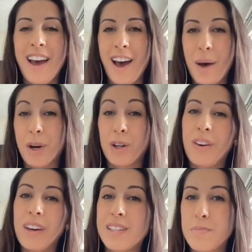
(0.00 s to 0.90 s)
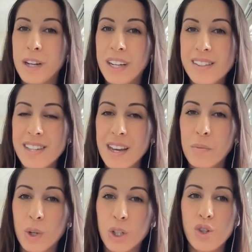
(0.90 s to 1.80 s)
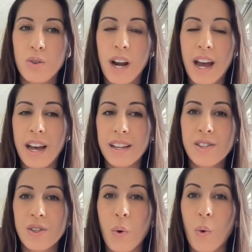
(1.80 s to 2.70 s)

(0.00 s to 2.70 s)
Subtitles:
Are you experiencing more stress?